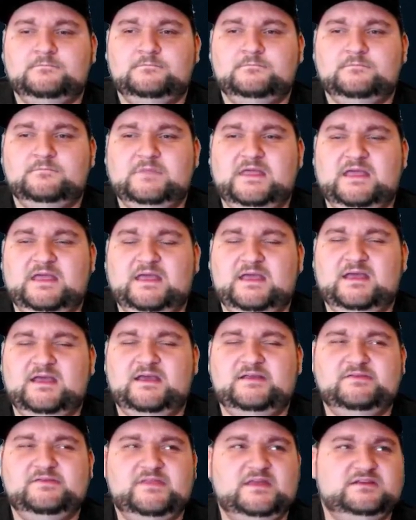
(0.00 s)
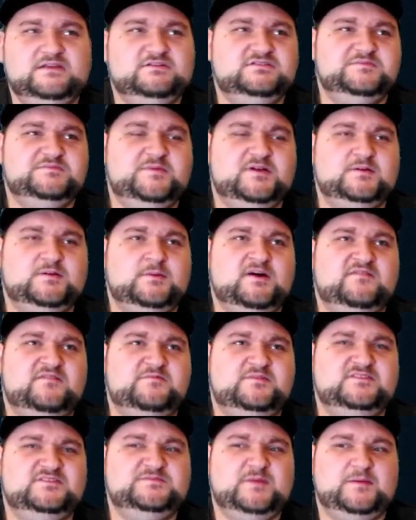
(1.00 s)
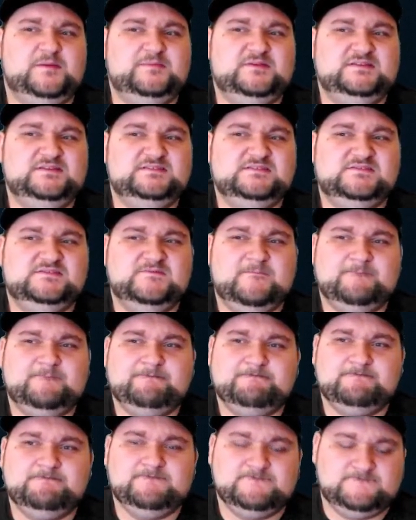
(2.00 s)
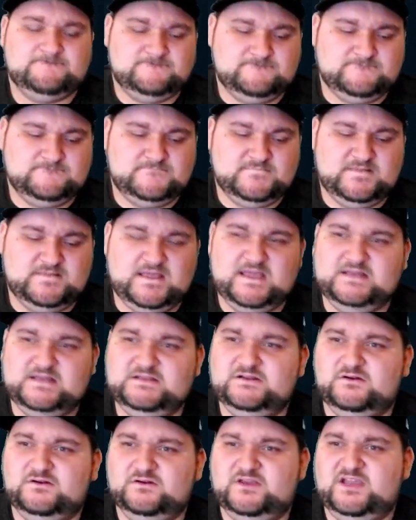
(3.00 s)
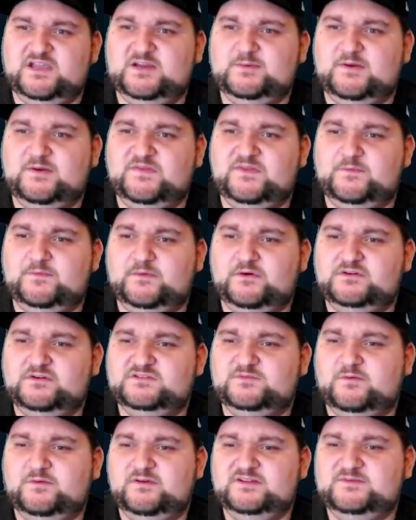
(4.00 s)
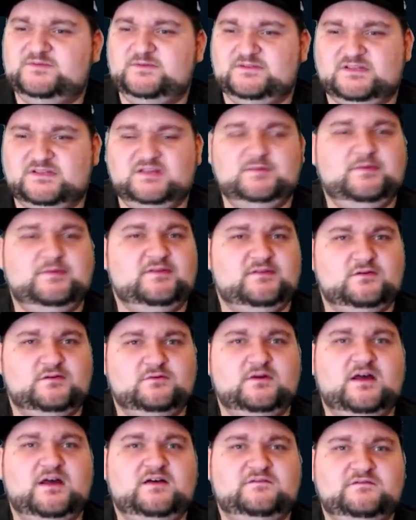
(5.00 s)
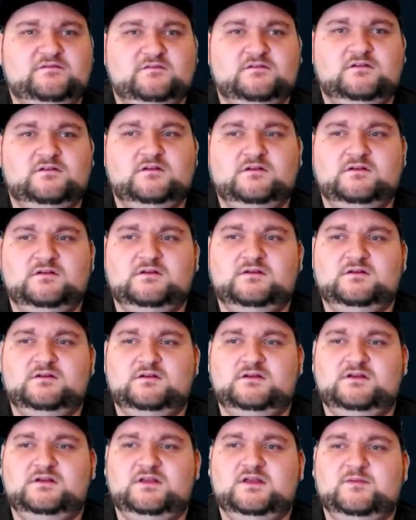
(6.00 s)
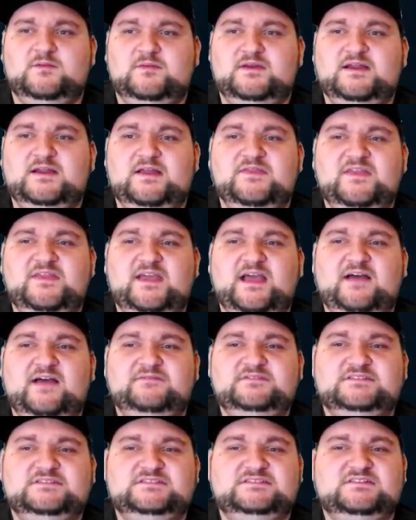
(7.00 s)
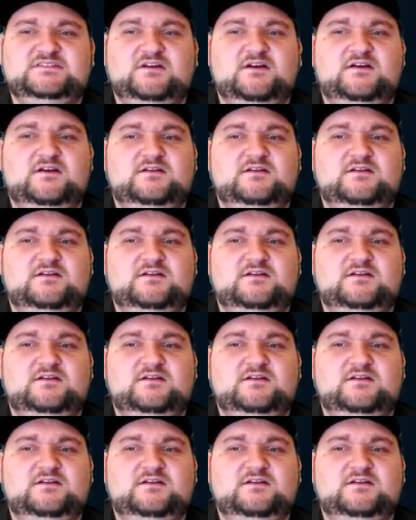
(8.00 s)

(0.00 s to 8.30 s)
and then you just pick them off piece by piece. And you don't care about the bonus points, but it's going to be a little rough. But again, they have to start